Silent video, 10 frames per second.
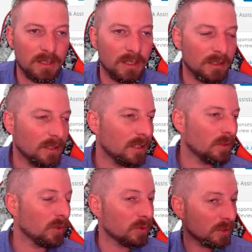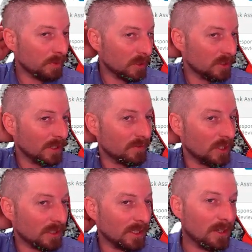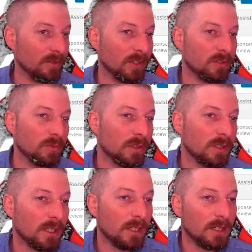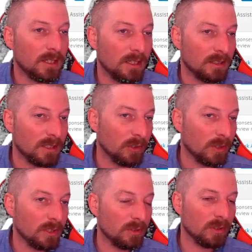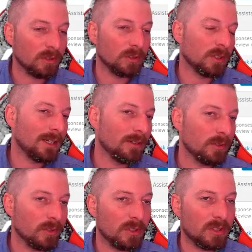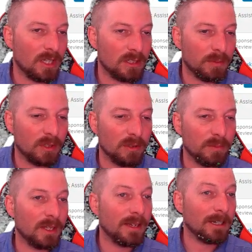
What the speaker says: that those are the parts I have checked out. This one is a green circle. I know it's just a test part, but then I